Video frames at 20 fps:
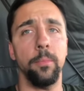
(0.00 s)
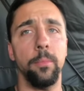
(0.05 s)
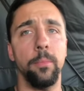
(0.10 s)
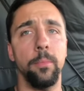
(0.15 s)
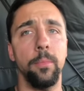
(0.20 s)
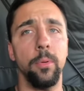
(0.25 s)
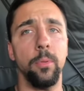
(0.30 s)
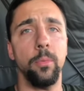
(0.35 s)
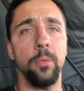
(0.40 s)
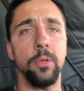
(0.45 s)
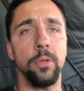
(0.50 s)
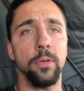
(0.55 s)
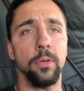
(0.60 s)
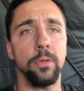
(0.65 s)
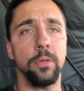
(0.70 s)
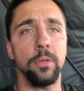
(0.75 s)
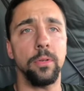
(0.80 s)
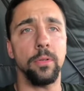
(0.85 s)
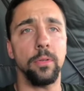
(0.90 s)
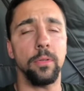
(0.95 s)
but when you're
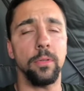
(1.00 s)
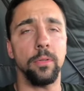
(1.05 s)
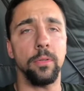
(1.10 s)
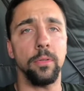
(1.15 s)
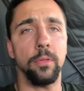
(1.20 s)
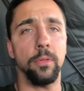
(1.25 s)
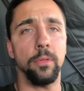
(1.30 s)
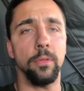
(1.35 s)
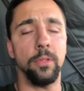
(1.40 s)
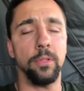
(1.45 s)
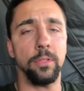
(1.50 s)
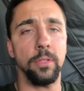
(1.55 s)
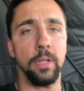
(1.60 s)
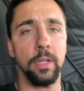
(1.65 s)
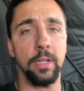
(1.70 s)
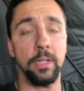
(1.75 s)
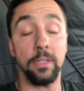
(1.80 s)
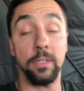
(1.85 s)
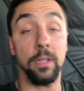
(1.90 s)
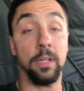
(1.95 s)
I
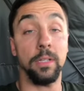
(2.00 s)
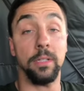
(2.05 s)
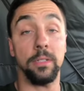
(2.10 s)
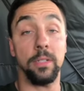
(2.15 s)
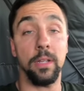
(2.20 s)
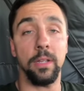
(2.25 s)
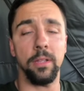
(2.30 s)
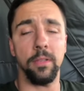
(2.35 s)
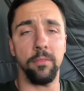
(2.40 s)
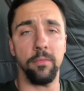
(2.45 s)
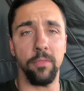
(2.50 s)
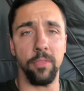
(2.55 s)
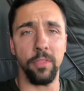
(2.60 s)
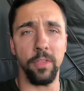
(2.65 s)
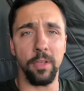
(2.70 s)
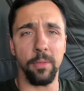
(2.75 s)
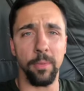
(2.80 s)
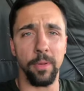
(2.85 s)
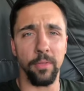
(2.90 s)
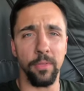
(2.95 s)
guess I didn't even
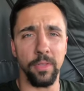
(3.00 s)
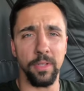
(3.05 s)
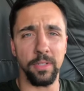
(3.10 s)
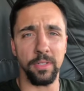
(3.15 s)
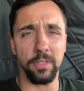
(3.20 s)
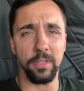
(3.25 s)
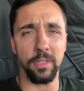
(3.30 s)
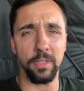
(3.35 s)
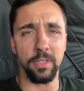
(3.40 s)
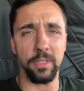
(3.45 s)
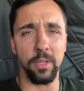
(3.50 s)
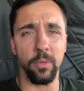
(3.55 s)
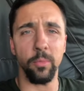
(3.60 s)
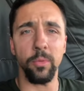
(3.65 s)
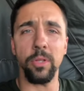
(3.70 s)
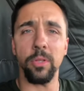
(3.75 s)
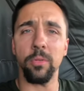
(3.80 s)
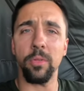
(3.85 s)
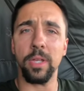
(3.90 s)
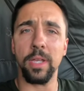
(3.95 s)
think about this, is that
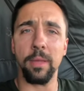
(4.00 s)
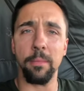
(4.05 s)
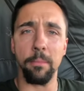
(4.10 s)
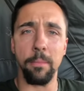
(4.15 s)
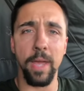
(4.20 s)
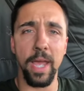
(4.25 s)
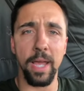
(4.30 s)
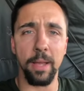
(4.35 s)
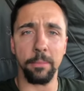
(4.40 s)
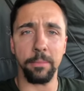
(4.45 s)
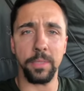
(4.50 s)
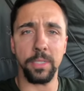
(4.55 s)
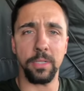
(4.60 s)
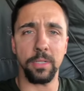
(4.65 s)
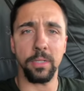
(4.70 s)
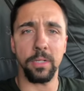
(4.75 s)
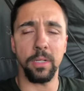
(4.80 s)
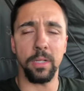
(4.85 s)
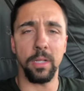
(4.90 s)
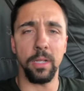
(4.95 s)
when you look at maps,
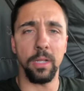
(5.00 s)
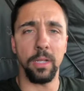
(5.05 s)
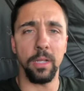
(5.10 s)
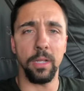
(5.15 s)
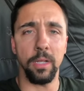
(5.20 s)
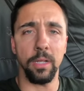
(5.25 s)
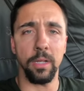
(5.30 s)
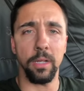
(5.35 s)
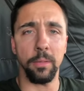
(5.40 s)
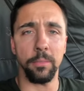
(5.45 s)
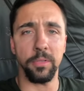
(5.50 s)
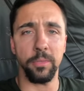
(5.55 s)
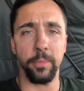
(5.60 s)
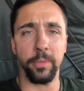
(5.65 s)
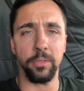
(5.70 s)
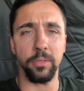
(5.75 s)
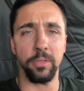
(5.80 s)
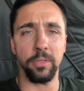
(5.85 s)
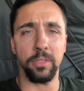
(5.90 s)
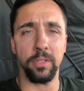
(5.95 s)

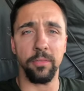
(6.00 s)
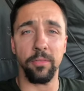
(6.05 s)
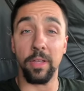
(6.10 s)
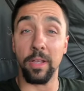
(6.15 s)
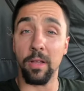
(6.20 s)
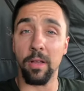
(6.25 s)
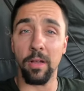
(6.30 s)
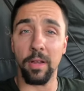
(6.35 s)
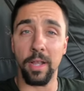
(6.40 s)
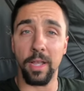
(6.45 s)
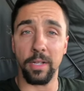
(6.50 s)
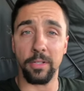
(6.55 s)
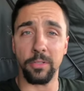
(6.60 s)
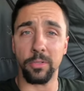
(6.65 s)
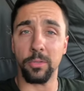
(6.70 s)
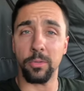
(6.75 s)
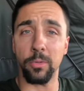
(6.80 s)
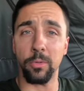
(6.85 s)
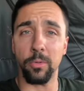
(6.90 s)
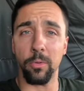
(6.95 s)
especially stuff like Onyx
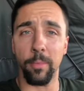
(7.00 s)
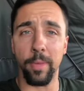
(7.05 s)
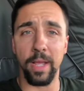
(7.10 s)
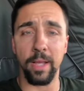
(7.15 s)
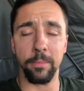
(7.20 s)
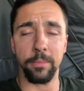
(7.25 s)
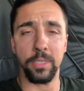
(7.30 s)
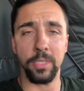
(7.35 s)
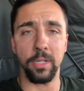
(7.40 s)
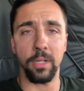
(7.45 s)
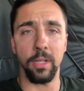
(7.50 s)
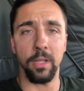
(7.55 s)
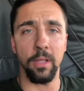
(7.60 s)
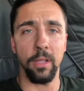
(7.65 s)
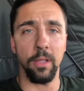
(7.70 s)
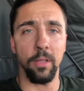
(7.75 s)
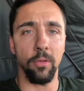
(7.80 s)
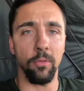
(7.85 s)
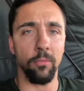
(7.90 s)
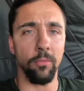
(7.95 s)
or Google Maps,
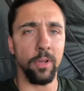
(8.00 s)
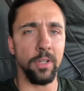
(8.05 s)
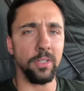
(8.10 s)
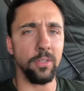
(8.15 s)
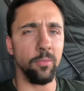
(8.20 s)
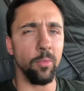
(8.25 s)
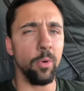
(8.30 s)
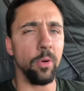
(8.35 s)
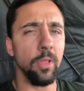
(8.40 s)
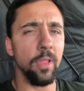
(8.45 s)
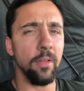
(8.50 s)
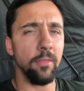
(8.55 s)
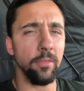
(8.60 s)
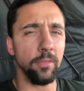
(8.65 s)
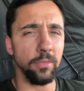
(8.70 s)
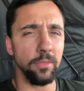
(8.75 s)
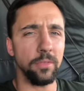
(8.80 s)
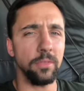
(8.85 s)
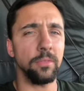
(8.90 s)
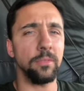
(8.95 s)
reservoir
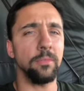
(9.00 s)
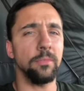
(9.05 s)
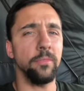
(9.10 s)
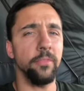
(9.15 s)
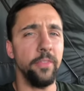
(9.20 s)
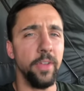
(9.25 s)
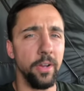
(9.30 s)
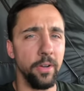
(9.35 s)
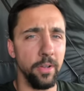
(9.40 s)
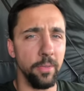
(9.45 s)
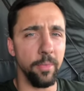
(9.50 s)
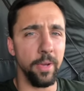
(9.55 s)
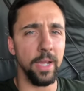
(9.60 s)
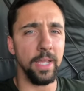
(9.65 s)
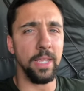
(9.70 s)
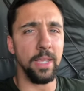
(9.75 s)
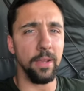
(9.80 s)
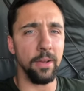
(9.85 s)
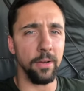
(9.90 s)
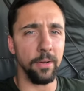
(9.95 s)
levels vary by
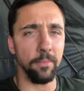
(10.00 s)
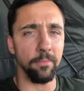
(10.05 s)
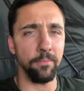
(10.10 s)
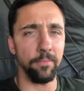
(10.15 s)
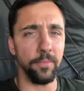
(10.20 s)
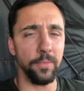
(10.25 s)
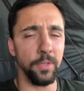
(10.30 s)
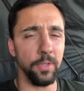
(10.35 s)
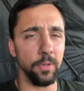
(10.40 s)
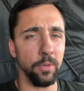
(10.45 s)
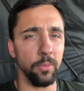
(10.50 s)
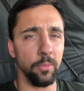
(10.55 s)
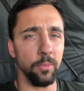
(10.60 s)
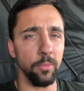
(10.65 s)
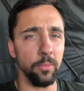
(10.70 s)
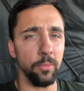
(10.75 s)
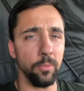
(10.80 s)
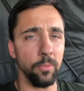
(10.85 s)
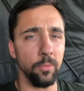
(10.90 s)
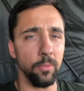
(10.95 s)
year. So
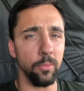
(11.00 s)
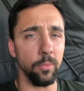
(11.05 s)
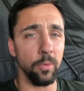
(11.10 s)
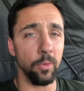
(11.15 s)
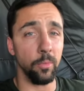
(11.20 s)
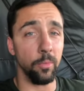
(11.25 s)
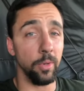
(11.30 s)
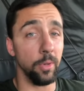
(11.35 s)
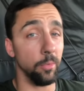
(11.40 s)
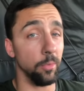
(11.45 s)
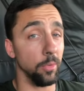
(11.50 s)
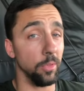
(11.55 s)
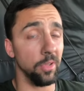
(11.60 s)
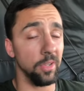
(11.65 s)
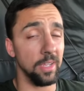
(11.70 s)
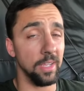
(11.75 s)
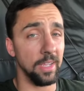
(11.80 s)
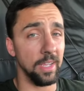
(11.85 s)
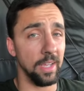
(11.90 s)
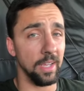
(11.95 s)
what we were
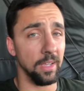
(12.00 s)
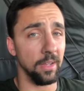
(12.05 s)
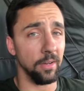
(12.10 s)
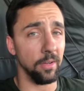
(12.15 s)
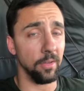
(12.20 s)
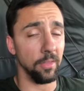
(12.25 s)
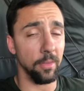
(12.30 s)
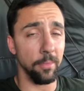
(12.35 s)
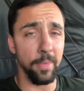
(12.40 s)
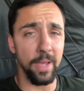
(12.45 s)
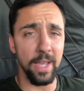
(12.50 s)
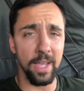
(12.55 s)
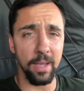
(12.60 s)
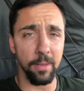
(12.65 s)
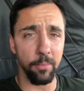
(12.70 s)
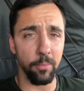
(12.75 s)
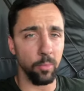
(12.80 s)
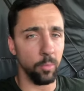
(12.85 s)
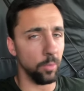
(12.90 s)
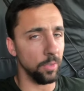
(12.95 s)
looking at on the map
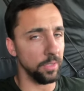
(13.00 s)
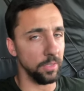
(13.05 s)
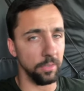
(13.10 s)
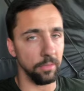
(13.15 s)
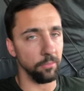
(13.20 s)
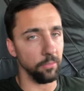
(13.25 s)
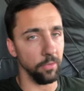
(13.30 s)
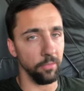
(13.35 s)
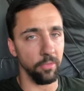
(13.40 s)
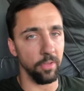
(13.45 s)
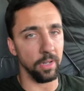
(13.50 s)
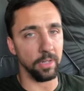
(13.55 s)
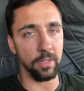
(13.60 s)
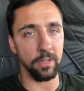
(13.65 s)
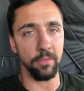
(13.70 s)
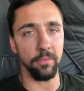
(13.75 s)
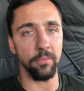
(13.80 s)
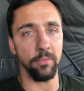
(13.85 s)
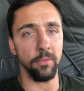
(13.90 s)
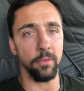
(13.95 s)
wasn't reflective